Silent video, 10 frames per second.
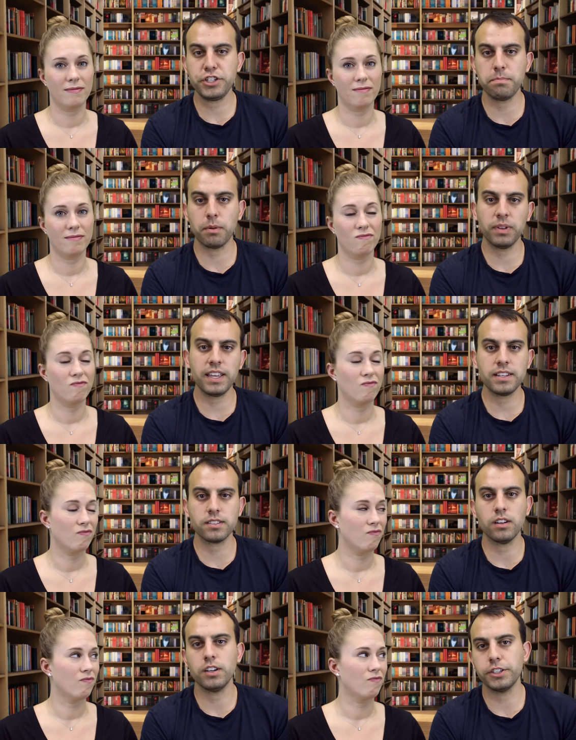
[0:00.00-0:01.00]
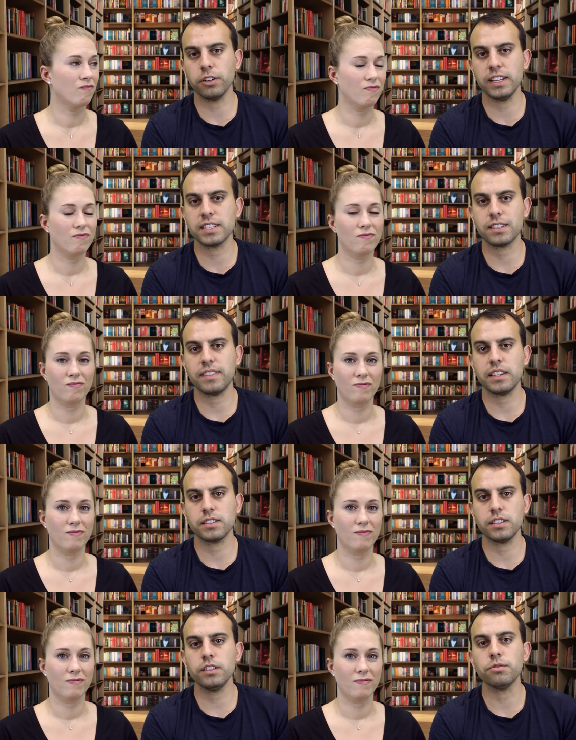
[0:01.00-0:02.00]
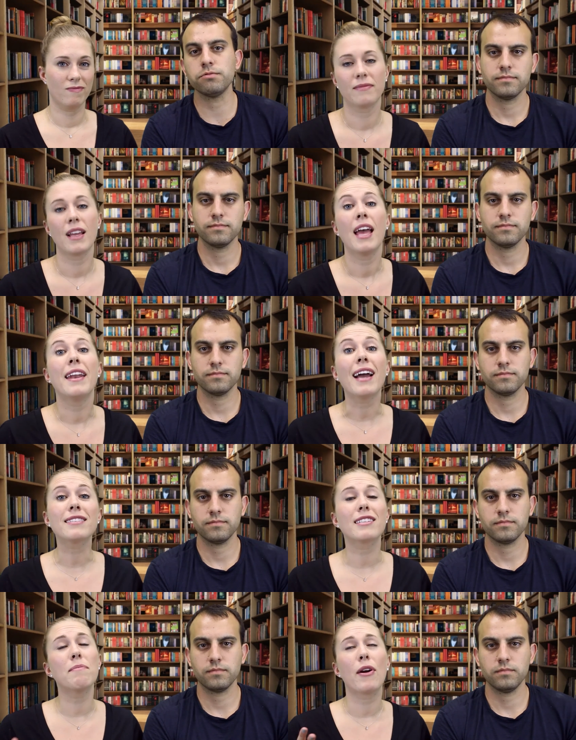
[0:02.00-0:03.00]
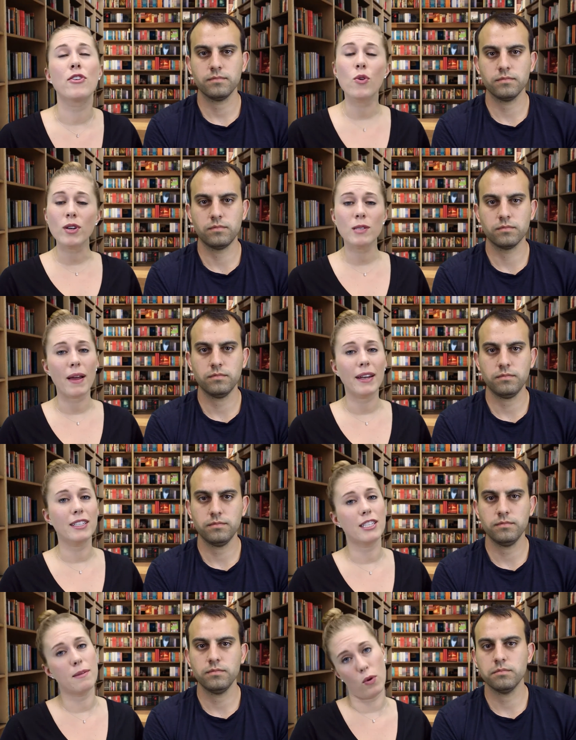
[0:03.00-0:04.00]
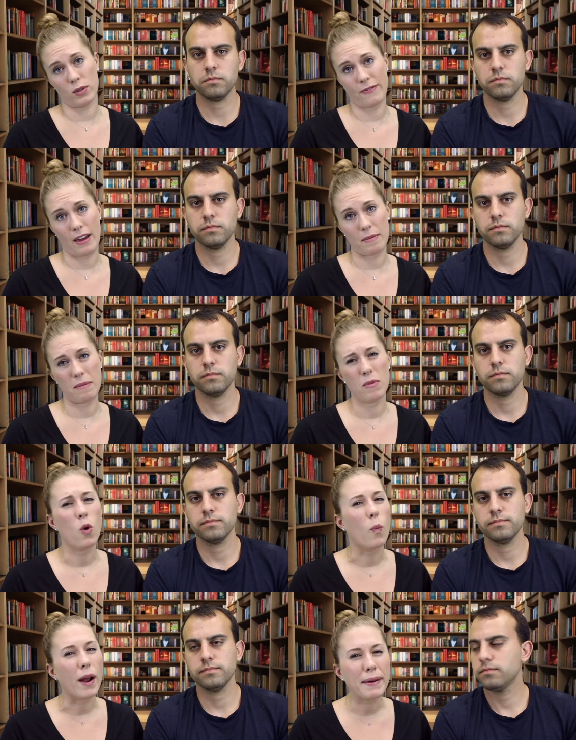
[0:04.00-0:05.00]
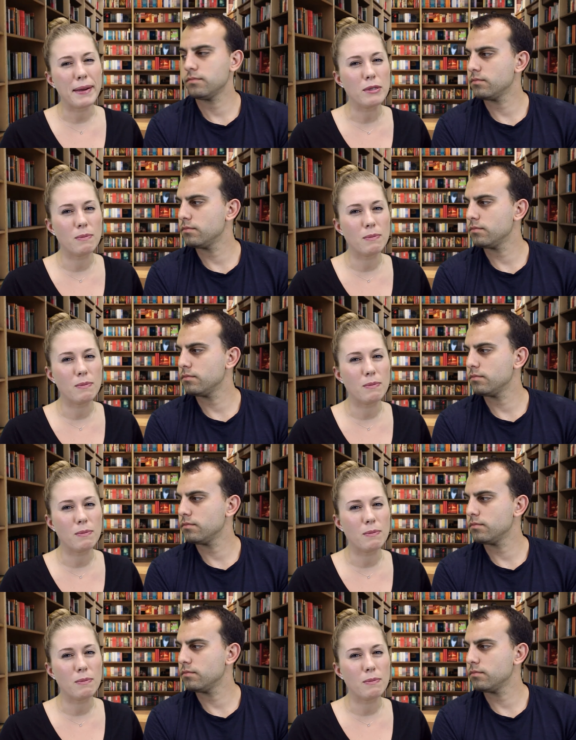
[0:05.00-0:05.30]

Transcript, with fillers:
Speaker 1: cheaper place on your list of things to do.
Speaker 2: Next, compare your spending to the Bowles family. Where do you